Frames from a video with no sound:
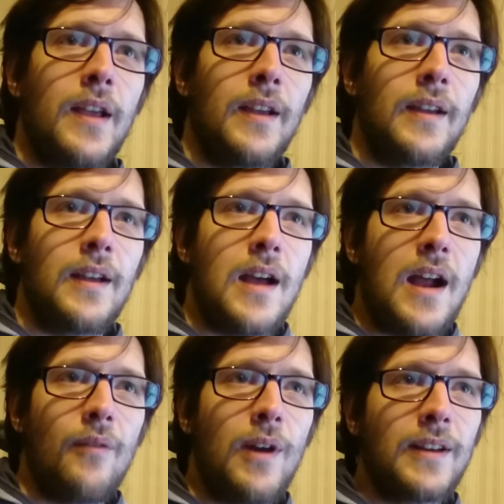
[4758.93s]
uh,
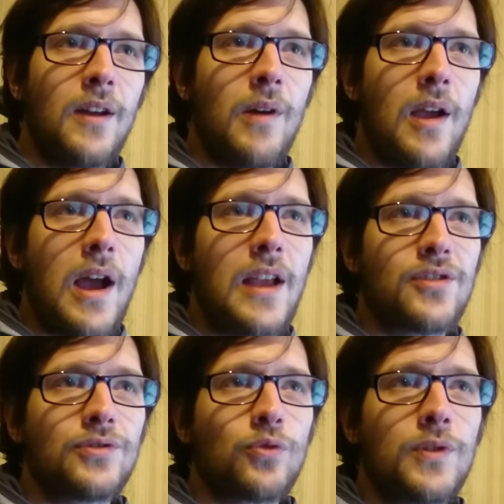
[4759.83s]
right now I, I,
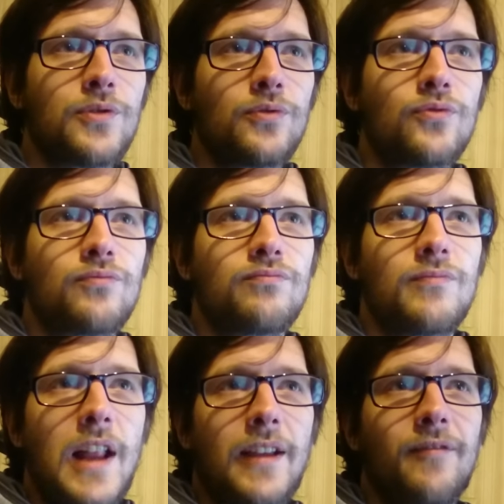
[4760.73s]
just want to
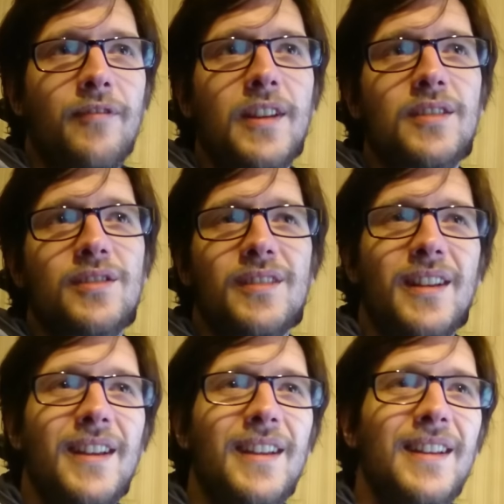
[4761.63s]
like finish
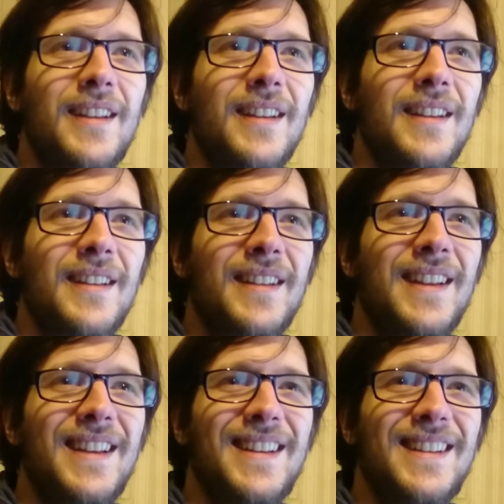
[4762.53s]
uh,
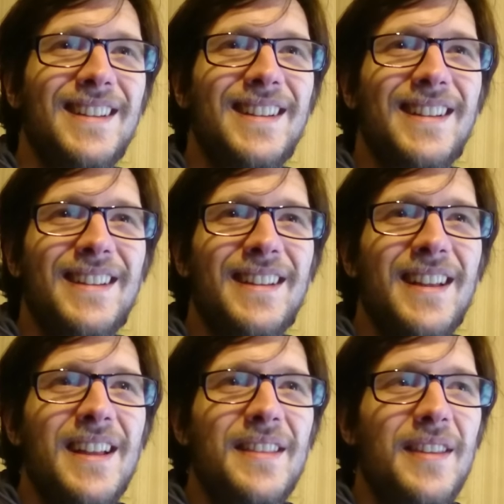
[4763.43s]

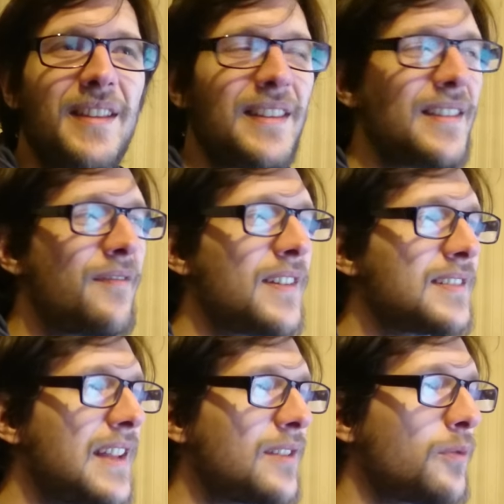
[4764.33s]
the the
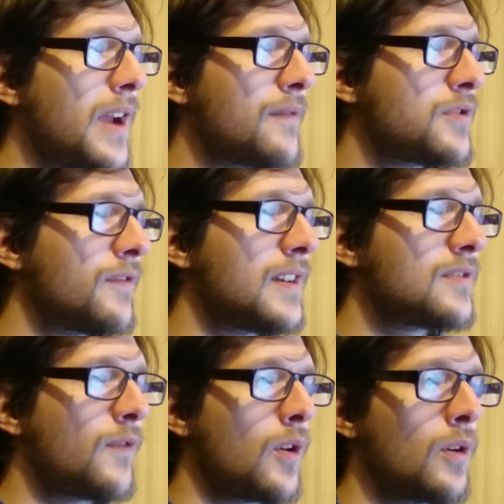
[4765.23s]
things that we have to
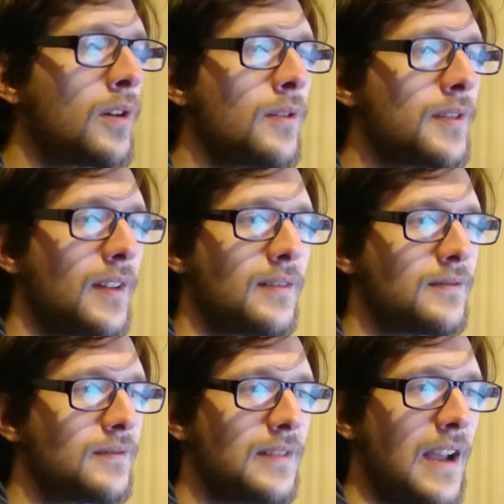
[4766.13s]
finish for Okhlos,
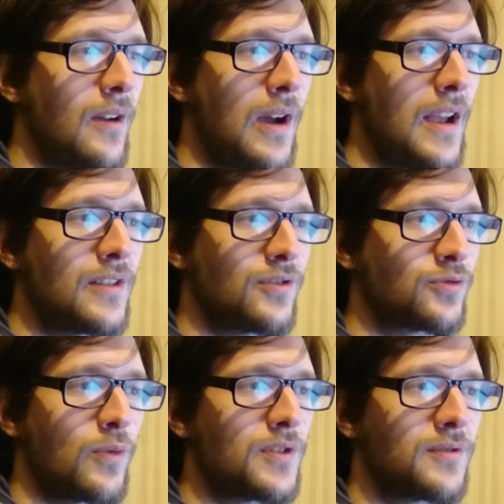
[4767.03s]
and I, I
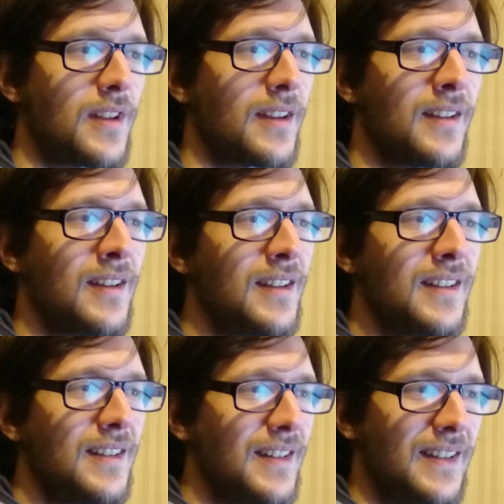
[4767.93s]
just want to take
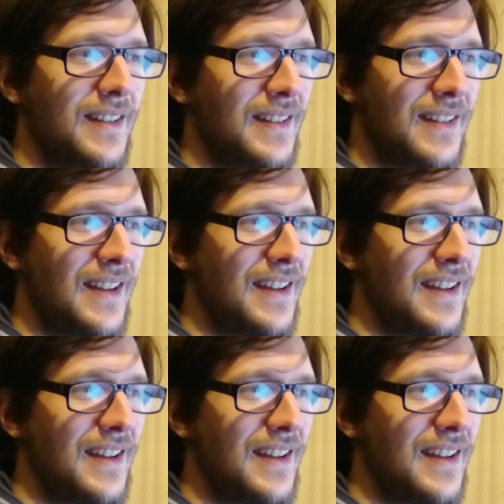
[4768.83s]
uh,